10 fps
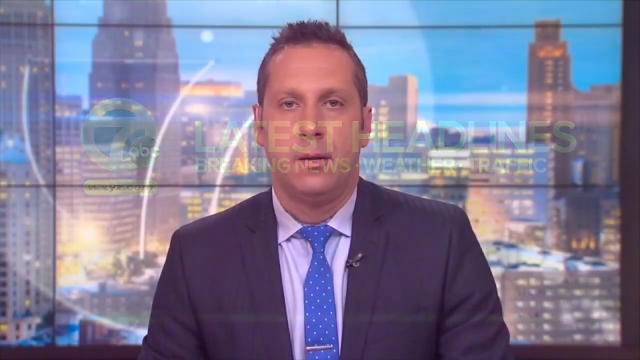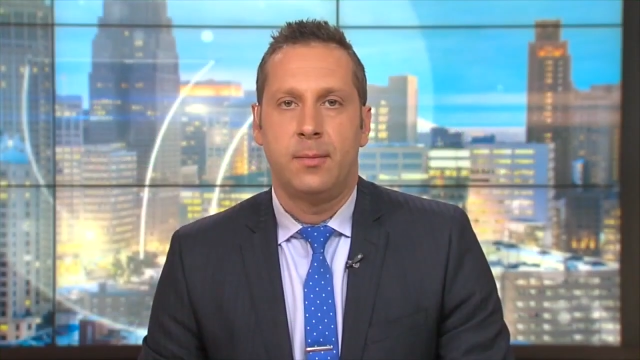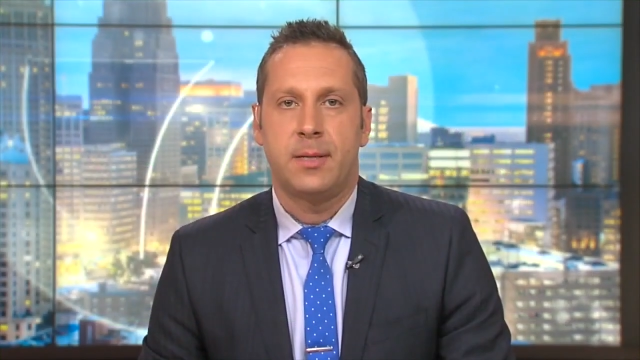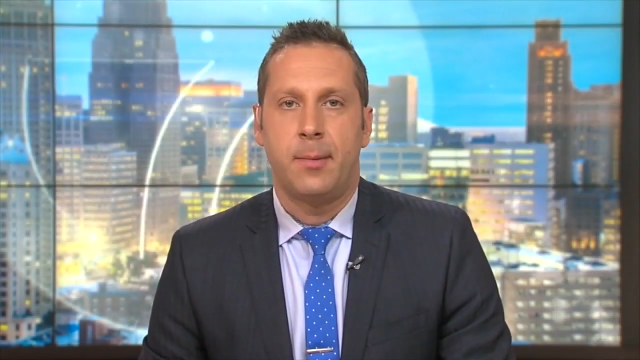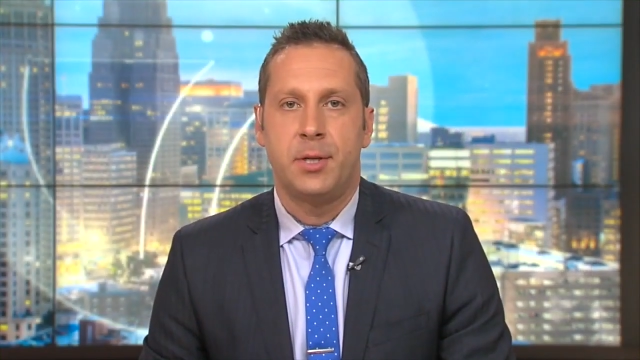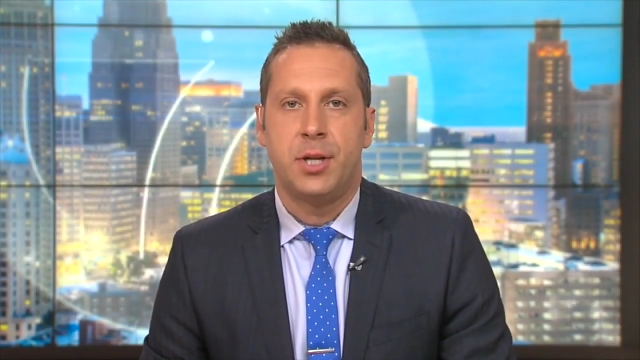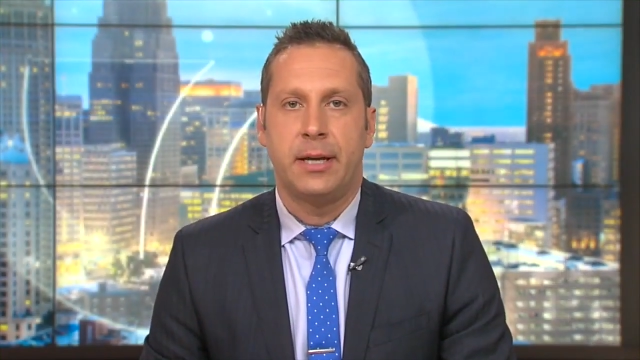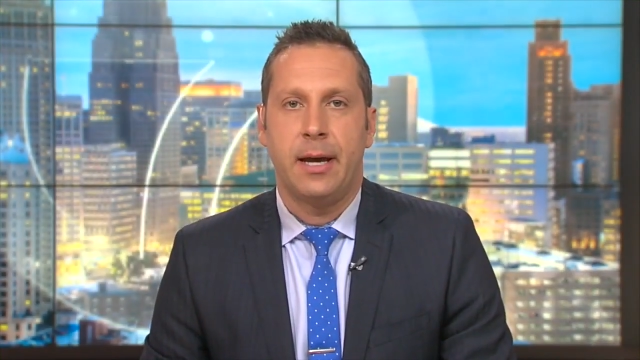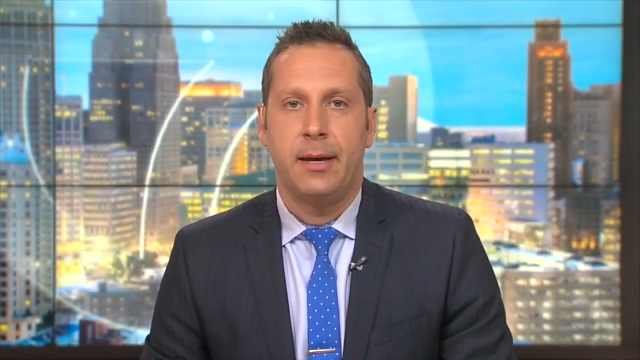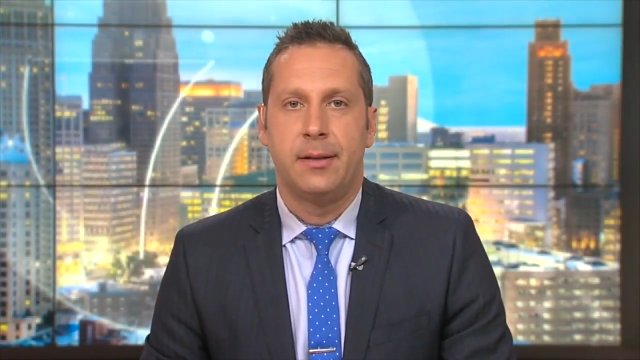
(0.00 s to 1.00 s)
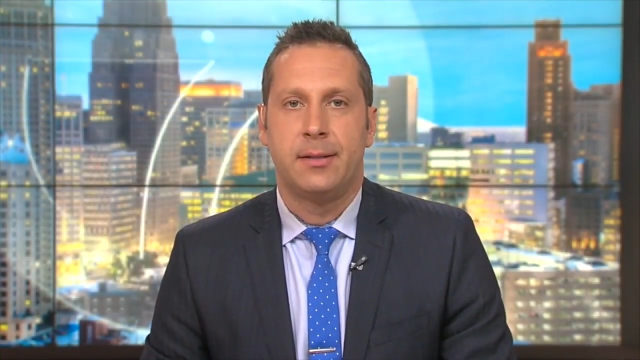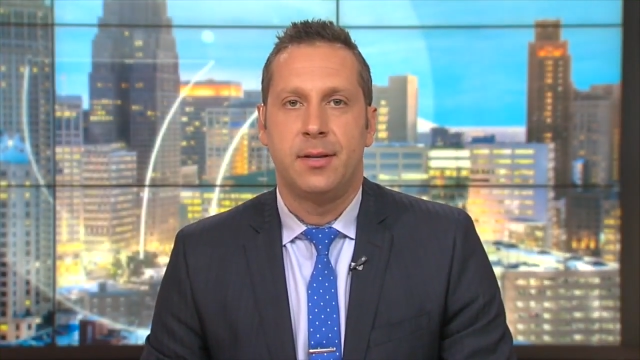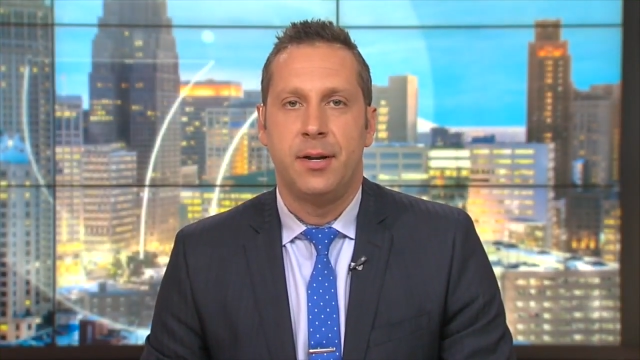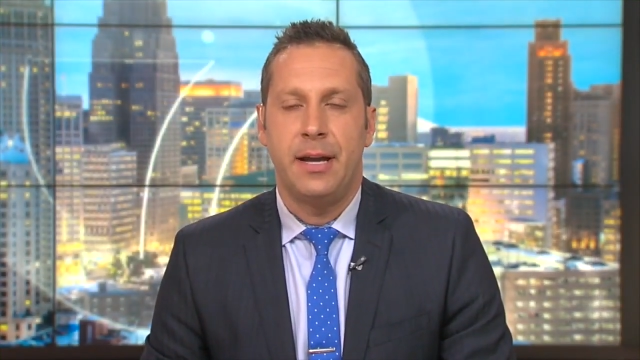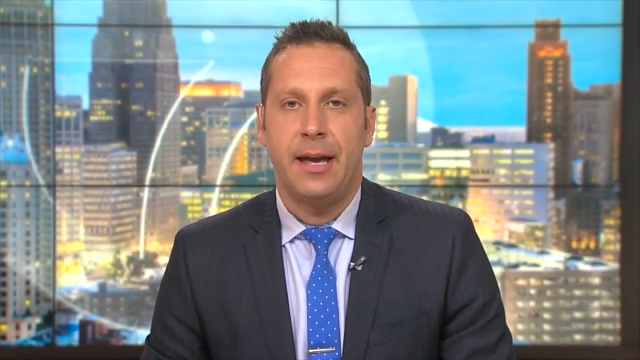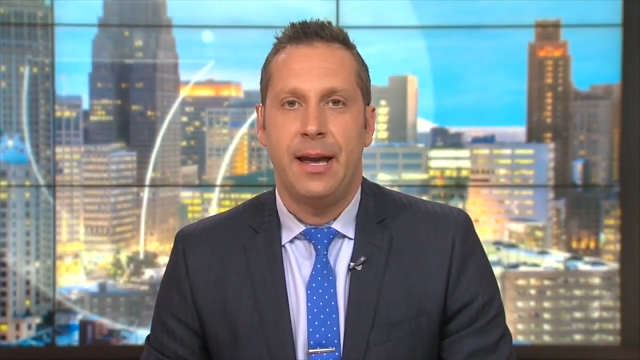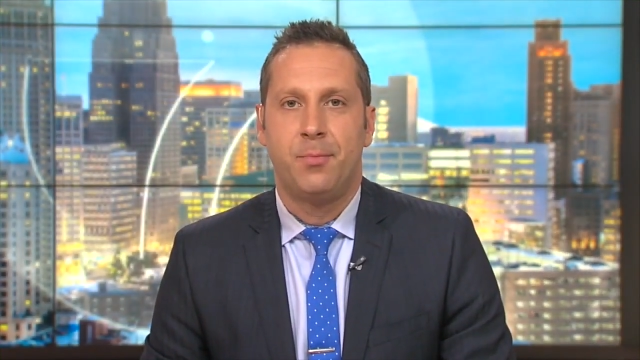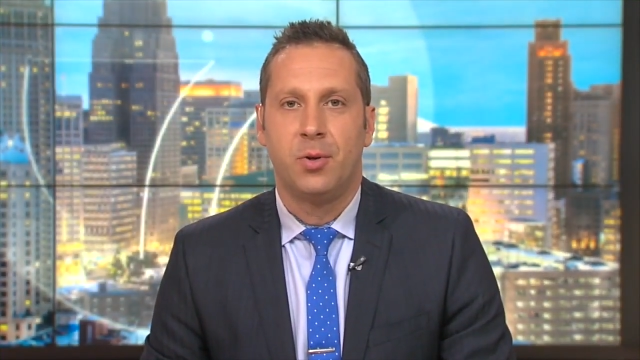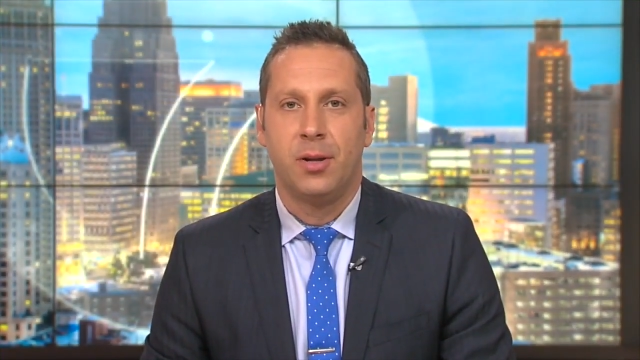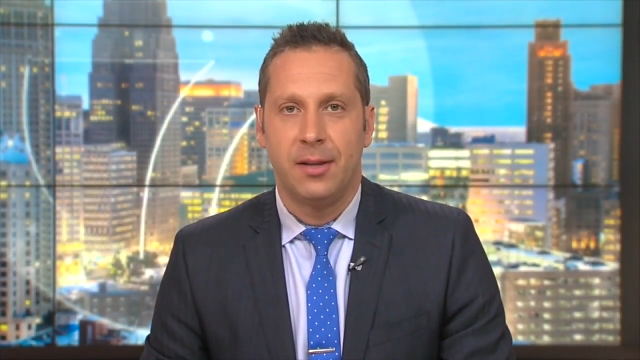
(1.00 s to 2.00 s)
I'm Simon Shaykhet. It's Sunday,
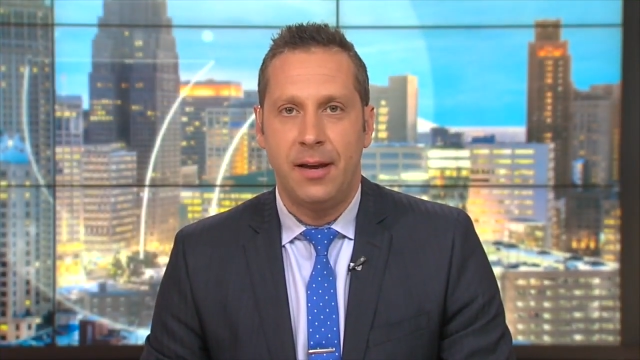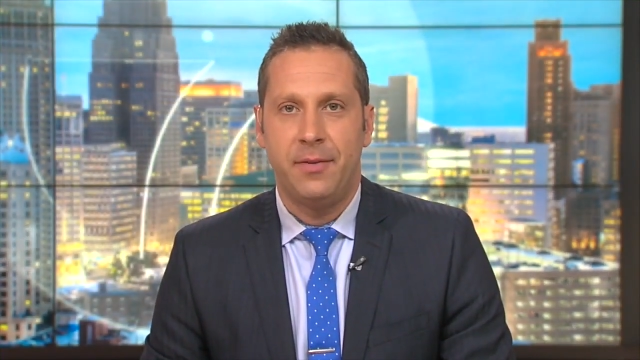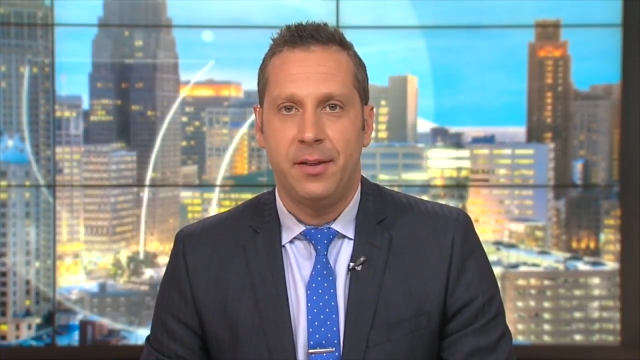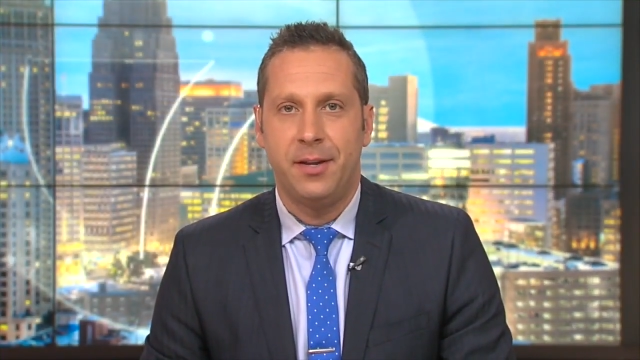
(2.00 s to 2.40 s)
April 11th.